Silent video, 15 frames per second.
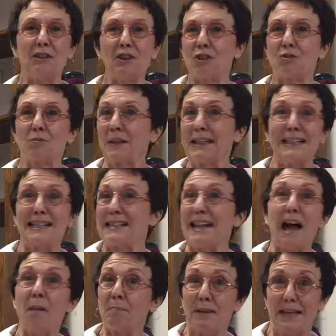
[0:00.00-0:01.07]
look really
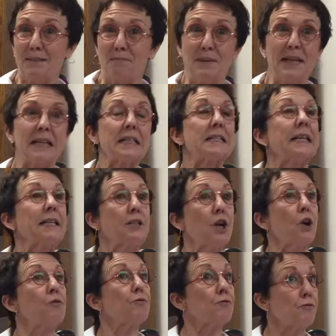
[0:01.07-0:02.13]
sloppy because they
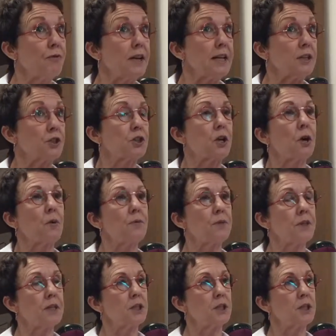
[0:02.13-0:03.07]
don't fit. So